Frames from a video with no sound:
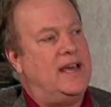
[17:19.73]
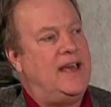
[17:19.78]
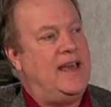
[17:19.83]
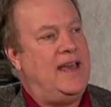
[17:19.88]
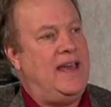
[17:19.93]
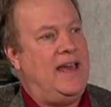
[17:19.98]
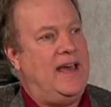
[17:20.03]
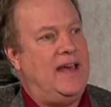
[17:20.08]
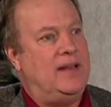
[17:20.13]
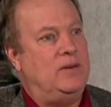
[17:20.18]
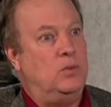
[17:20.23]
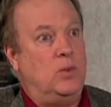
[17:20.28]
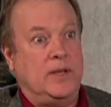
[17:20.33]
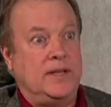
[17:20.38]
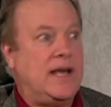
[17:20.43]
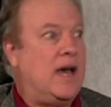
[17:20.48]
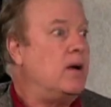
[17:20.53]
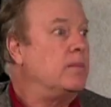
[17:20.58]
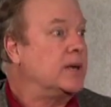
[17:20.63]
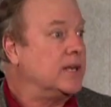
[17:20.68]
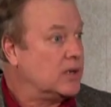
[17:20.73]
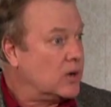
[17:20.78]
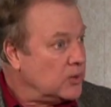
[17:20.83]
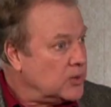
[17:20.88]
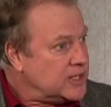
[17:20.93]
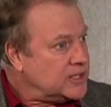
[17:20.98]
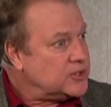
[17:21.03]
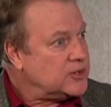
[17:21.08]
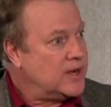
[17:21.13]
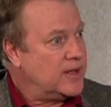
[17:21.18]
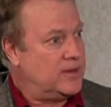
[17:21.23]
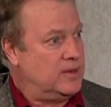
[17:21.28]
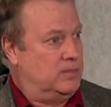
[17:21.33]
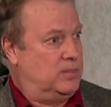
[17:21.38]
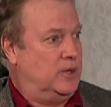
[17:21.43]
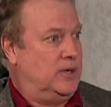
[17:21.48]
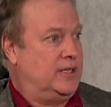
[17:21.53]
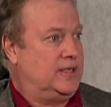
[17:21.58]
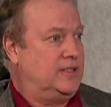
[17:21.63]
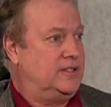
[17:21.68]
and well, now I'm going to go read your other
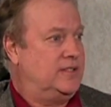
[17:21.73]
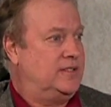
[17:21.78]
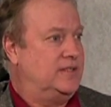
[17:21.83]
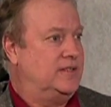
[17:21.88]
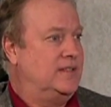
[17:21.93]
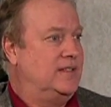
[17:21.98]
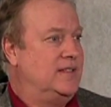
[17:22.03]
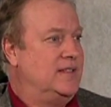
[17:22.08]
books.